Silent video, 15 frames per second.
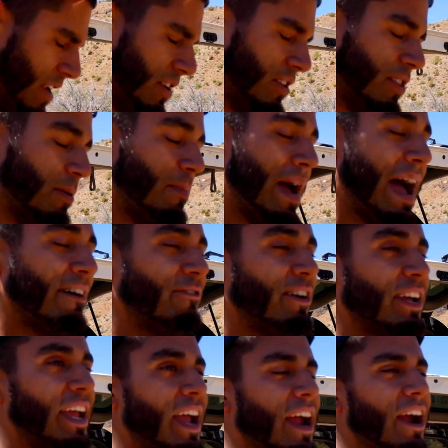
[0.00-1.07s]
The Mavic
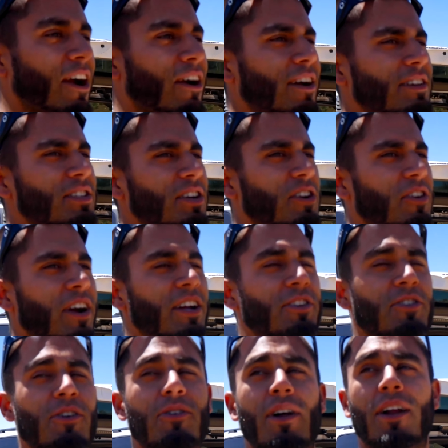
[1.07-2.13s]
Air is a great
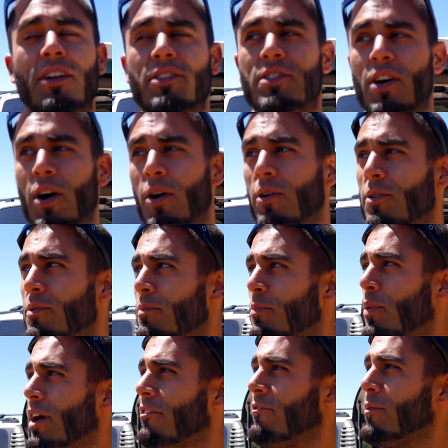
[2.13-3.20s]
drone on its own,
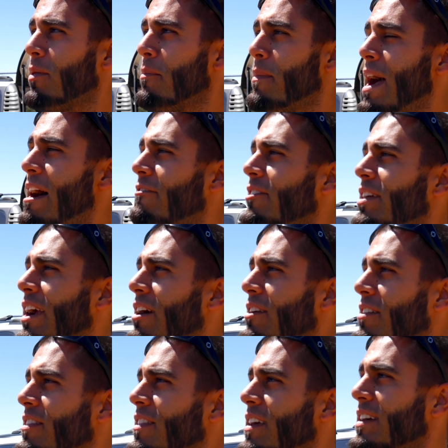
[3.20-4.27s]
but from the Mavic Air to
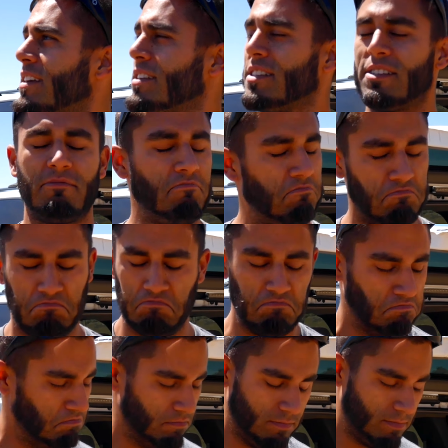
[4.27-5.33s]
this,
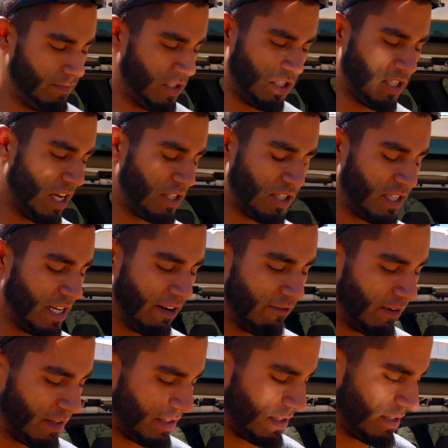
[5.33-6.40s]
such a
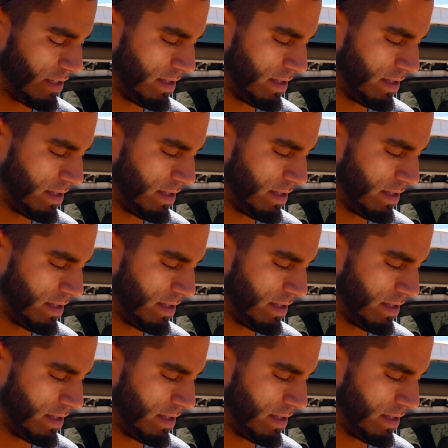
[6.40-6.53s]
difference.